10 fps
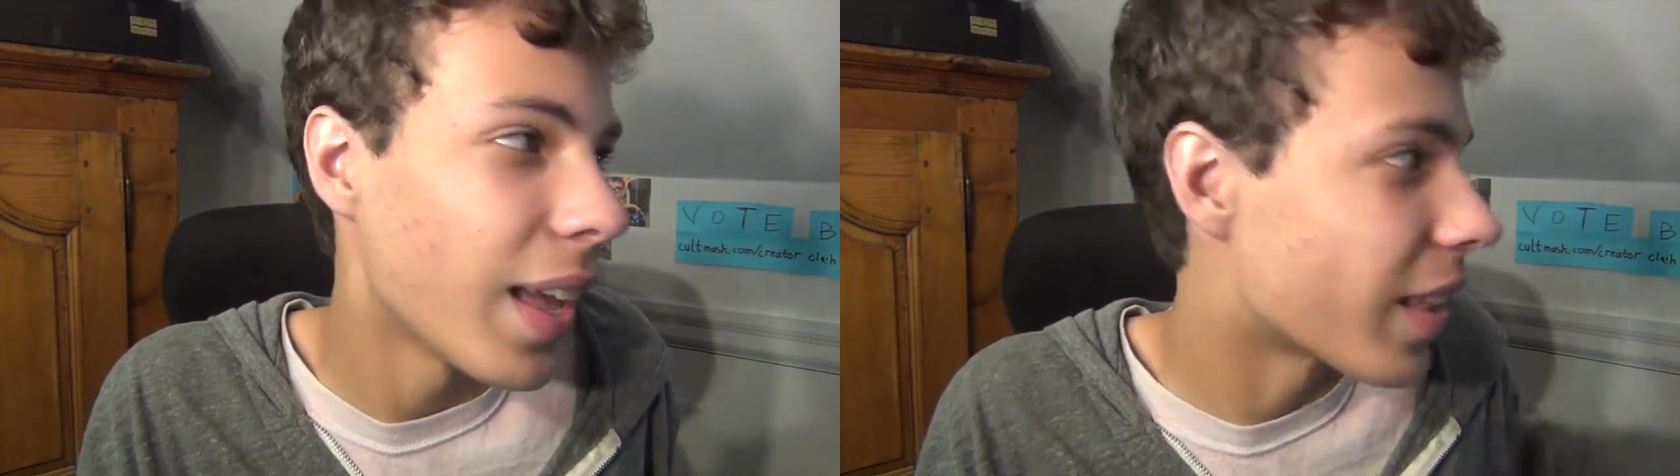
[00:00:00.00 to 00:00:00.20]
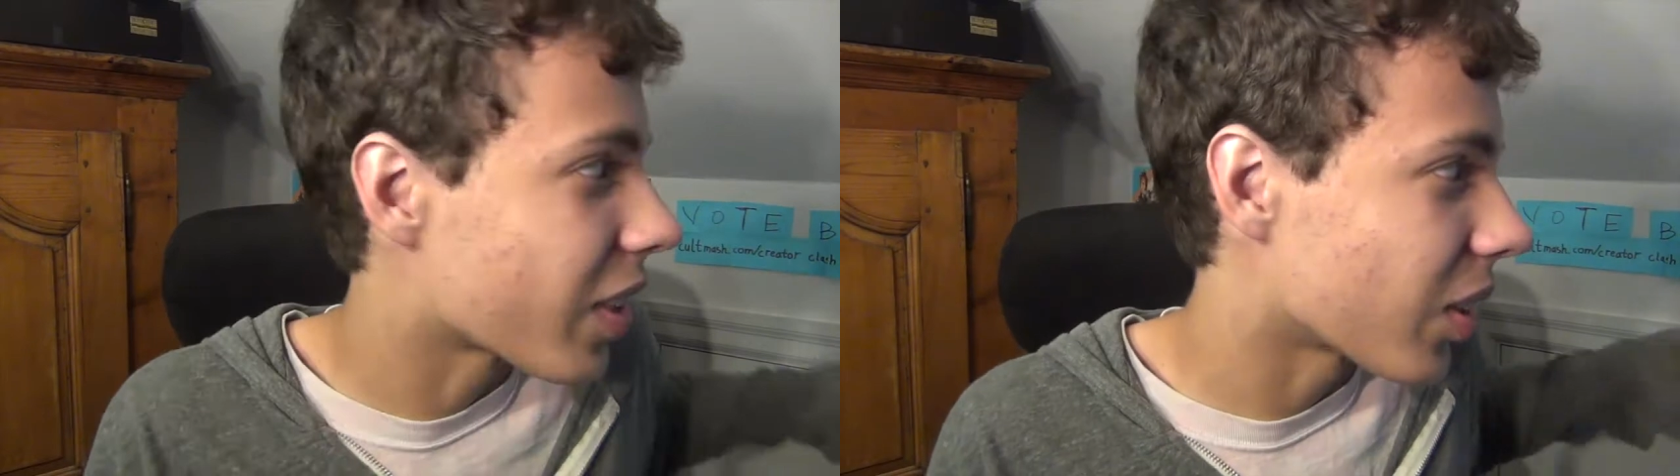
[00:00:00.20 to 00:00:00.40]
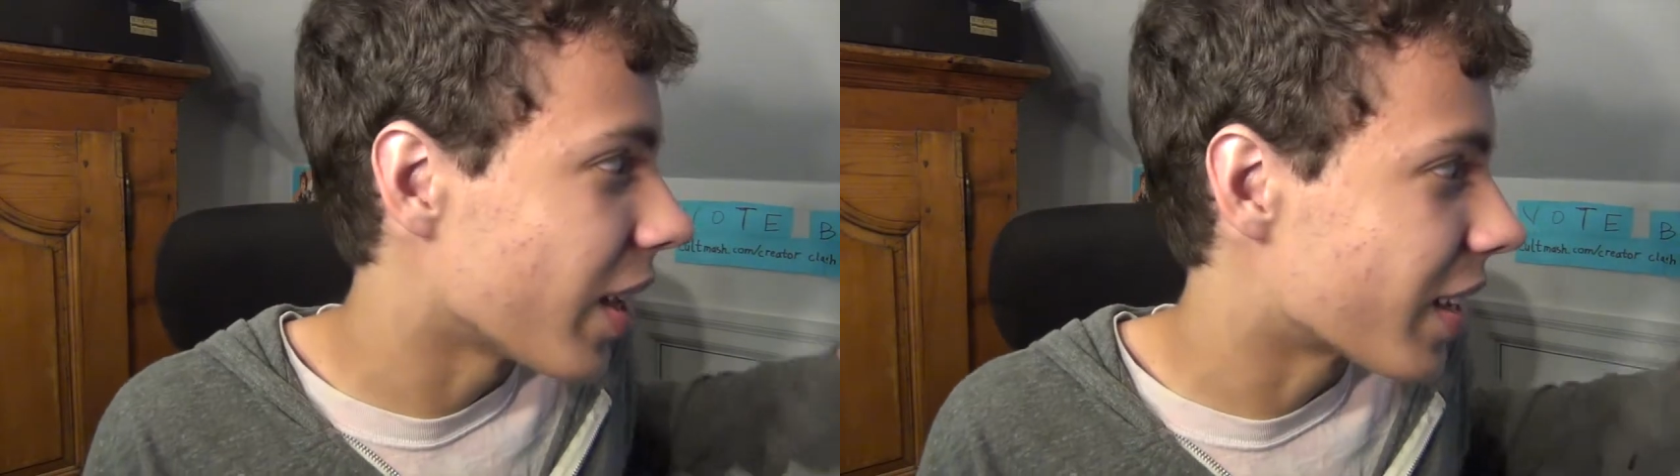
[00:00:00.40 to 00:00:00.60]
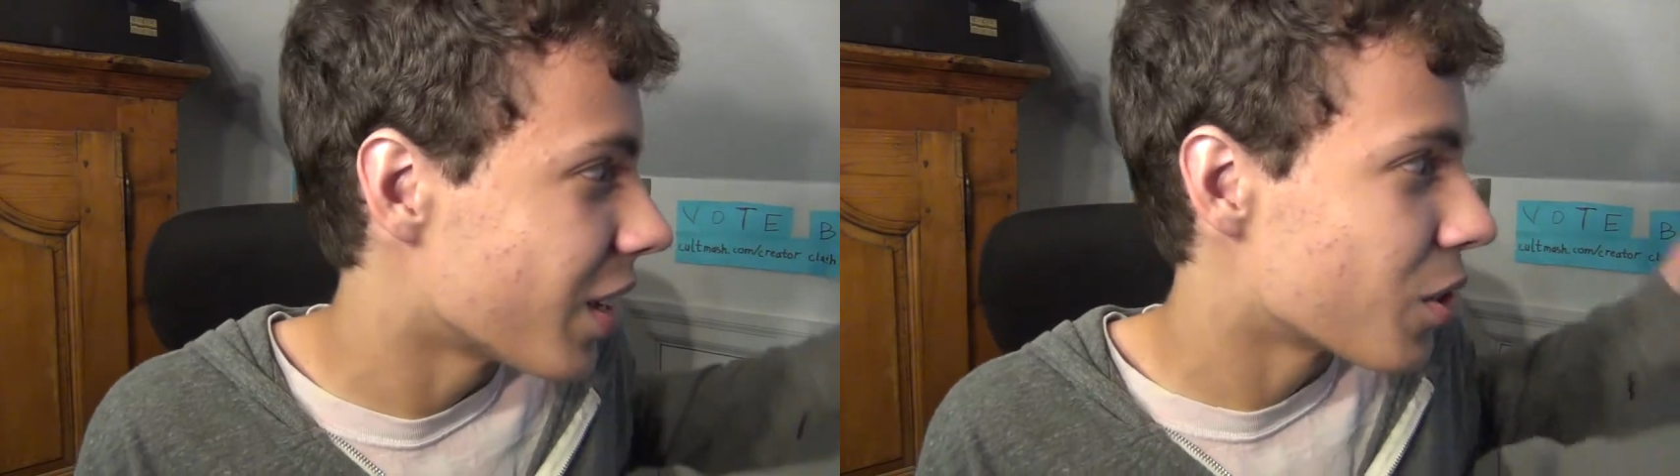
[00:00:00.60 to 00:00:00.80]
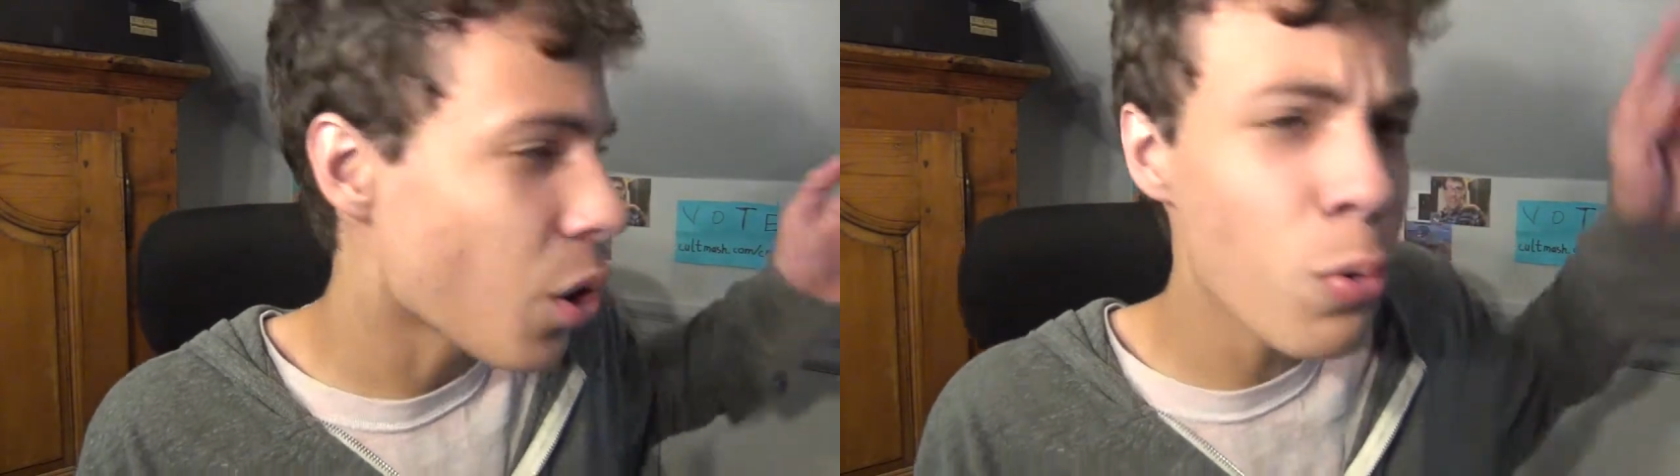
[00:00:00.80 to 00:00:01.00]
It's like,
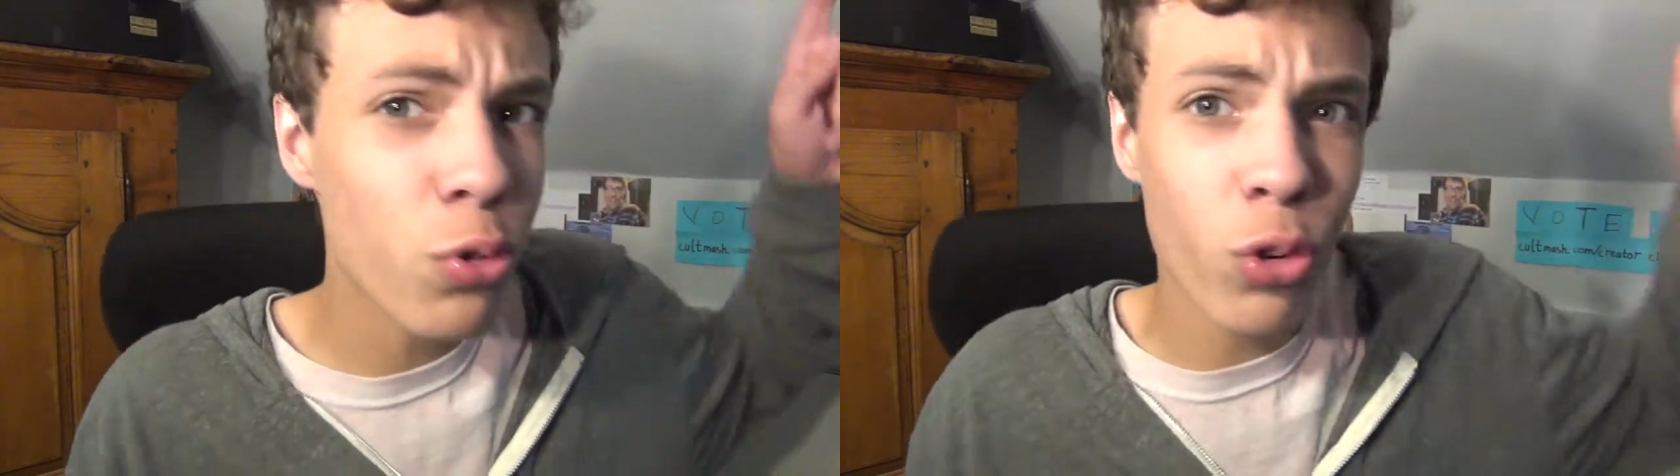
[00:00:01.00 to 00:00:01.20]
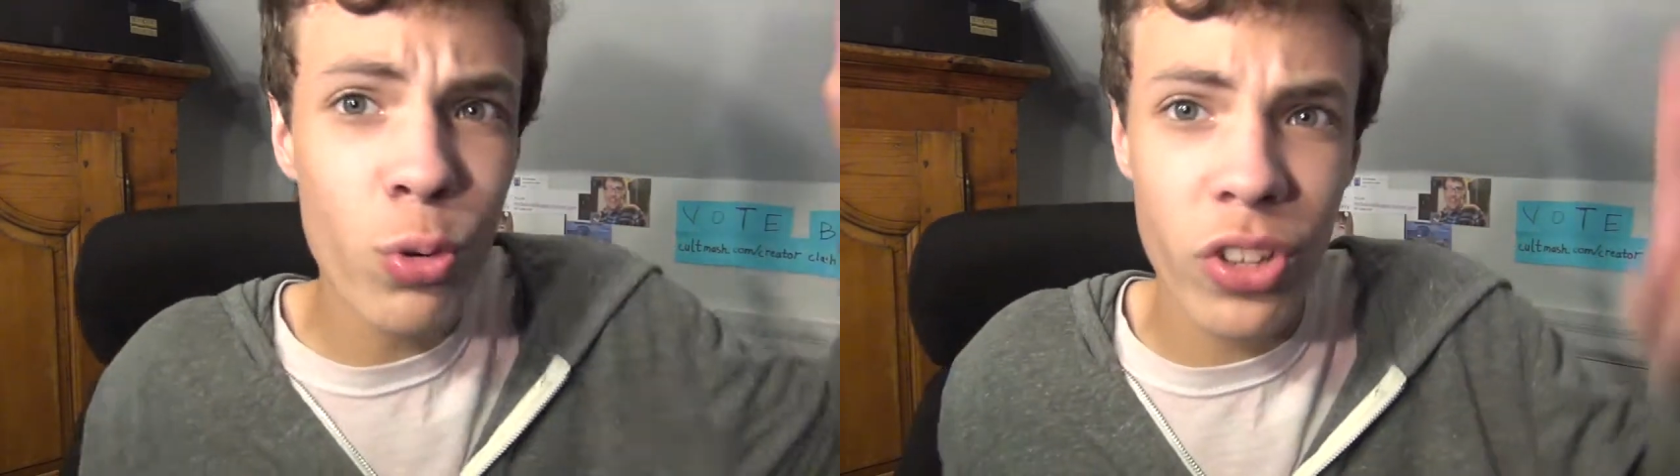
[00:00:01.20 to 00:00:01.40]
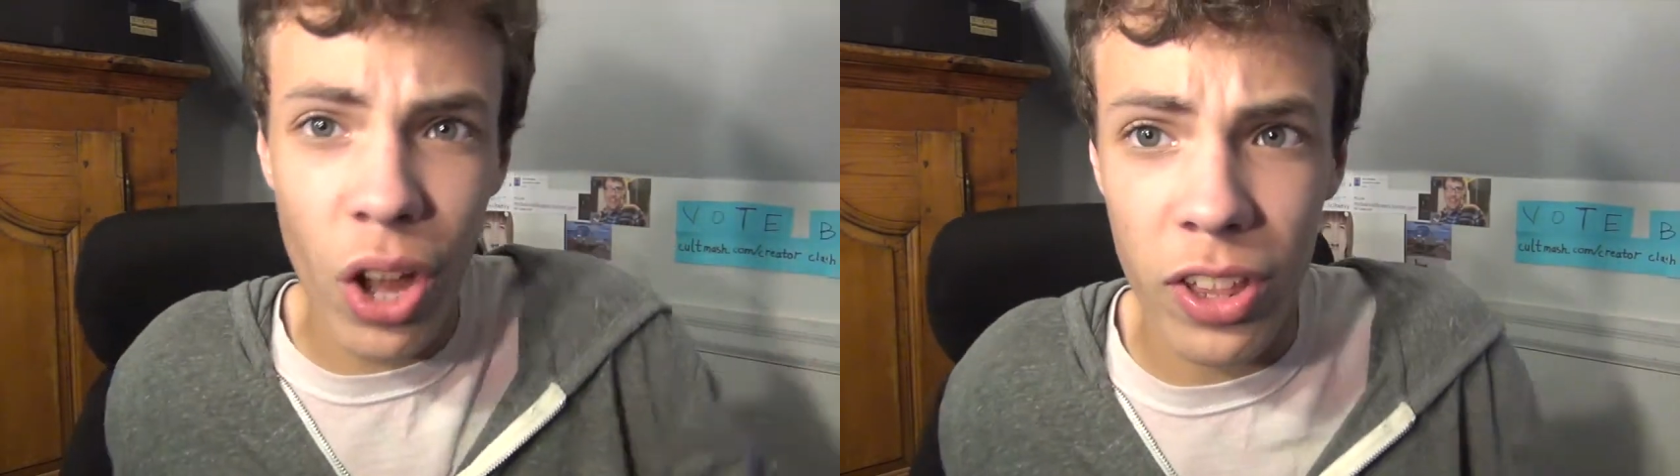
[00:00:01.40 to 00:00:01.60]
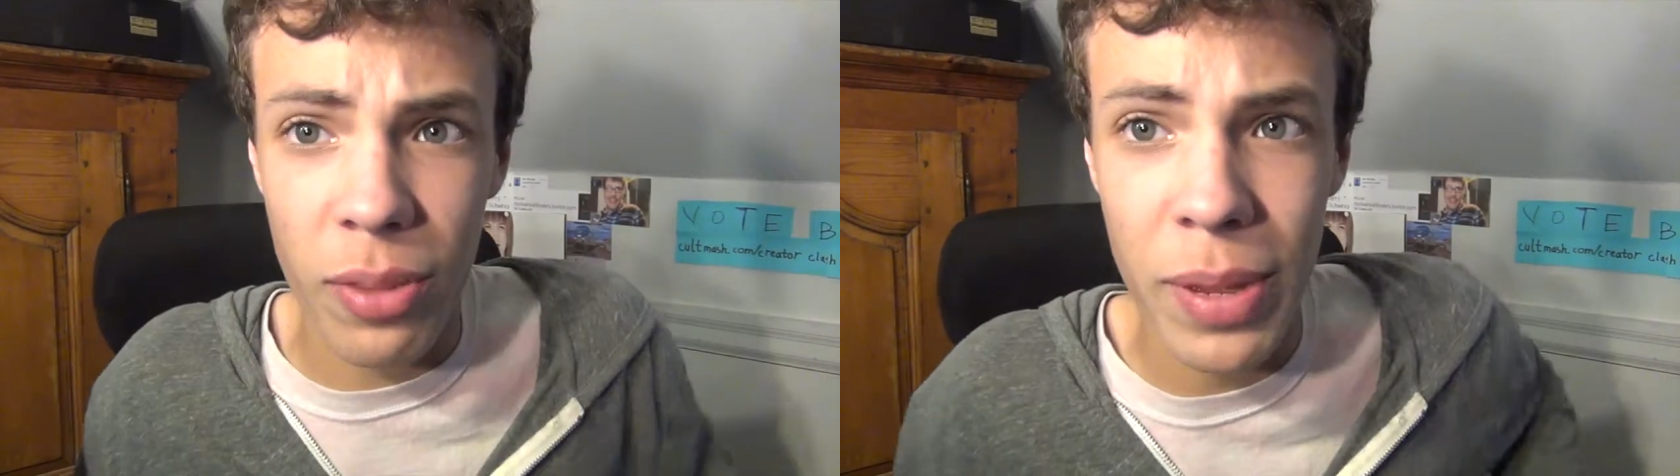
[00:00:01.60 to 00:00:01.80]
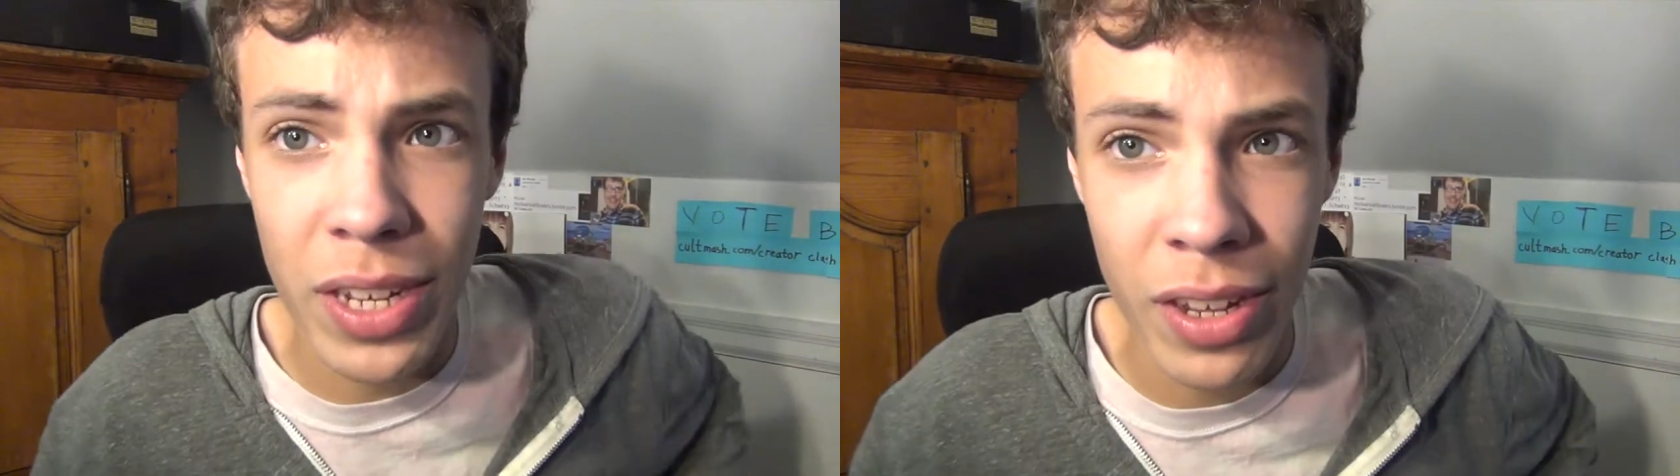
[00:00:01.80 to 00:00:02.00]
no true
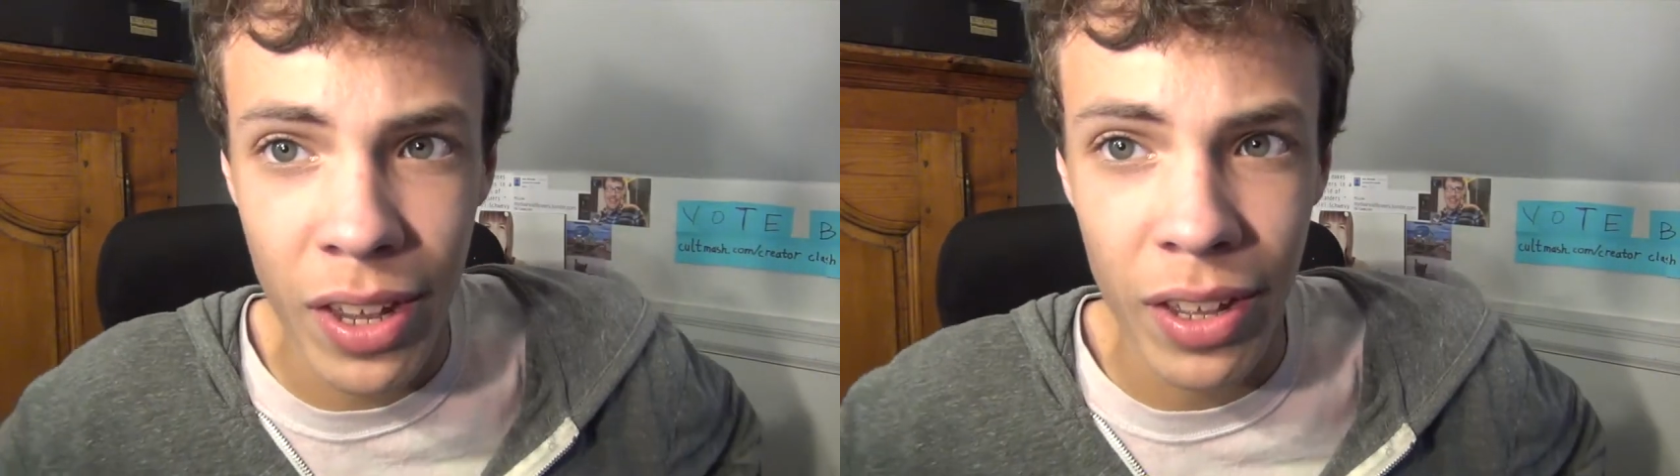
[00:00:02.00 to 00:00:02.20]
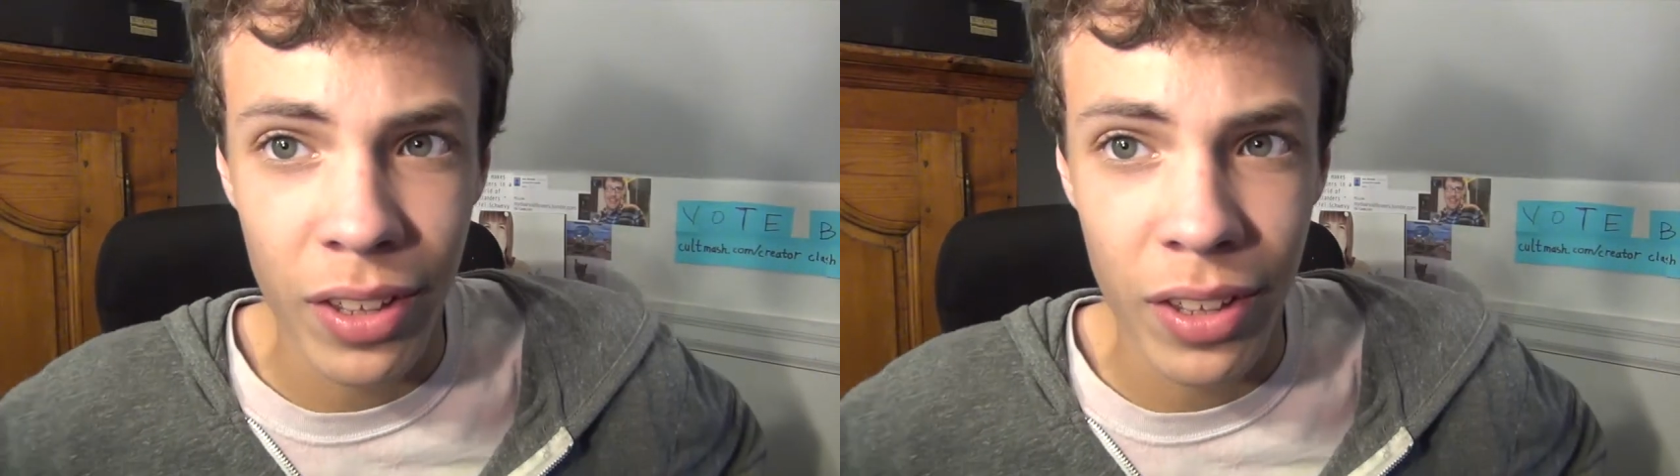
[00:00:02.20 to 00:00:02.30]
Scotsman